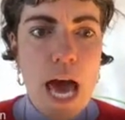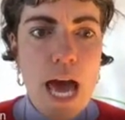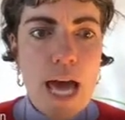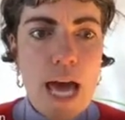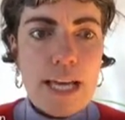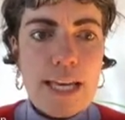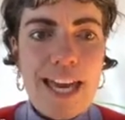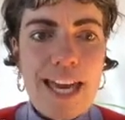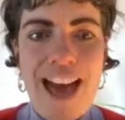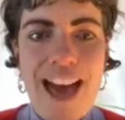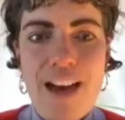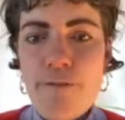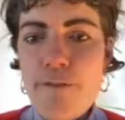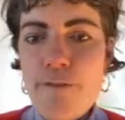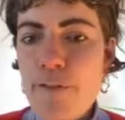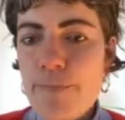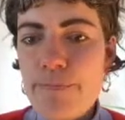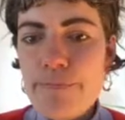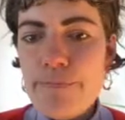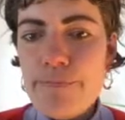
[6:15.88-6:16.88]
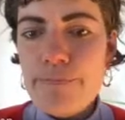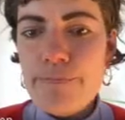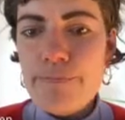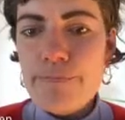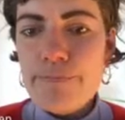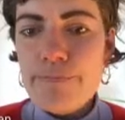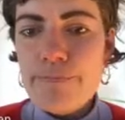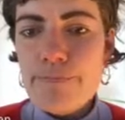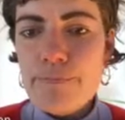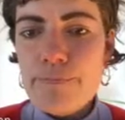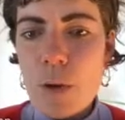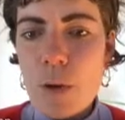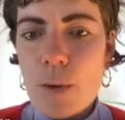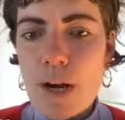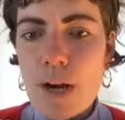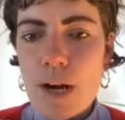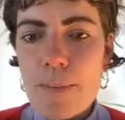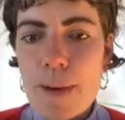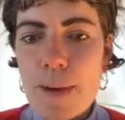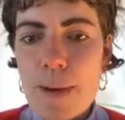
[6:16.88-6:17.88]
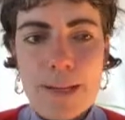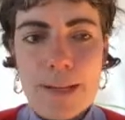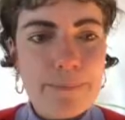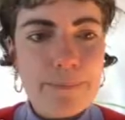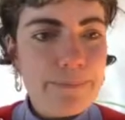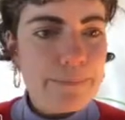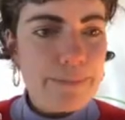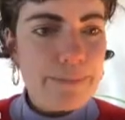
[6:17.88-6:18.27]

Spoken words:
CAV, don't worry about it.